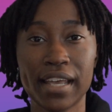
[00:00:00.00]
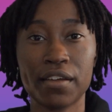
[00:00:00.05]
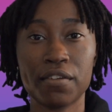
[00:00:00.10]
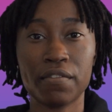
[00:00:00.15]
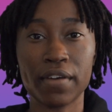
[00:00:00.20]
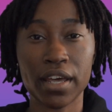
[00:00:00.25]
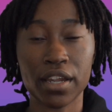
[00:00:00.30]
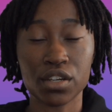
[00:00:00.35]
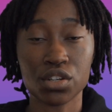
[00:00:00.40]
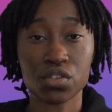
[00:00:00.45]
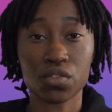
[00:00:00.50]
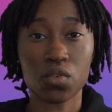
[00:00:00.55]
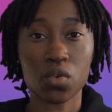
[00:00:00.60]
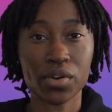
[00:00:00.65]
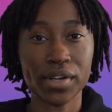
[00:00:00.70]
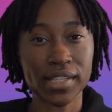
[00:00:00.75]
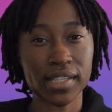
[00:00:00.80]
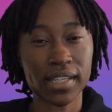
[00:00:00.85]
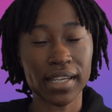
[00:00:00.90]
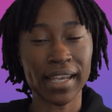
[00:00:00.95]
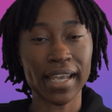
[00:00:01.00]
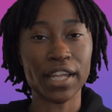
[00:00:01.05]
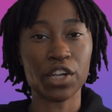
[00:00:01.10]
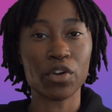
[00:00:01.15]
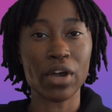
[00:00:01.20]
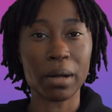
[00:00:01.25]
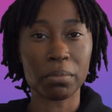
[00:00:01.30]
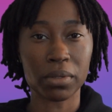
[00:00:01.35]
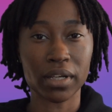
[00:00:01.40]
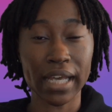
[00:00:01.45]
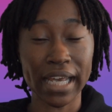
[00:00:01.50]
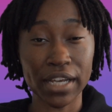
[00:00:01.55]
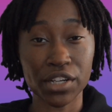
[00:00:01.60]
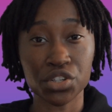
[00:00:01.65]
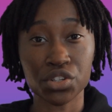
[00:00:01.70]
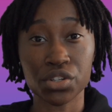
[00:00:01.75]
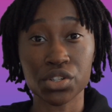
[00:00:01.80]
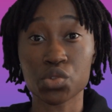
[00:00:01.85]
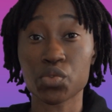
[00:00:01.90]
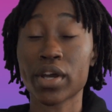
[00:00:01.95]
advantage of hoisting in your
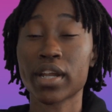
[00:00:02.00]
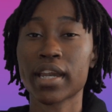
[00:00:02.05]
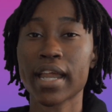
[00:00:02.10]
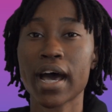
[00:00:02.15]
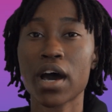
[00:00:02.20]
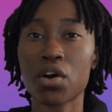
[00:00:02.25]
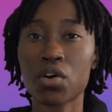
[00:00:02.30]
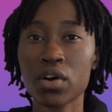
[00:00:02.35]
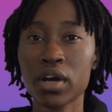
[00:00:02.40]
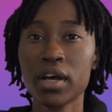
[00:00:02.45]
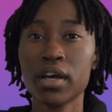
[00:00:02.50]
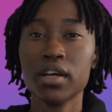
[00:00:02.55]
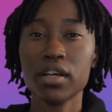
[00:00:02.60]
applications right now,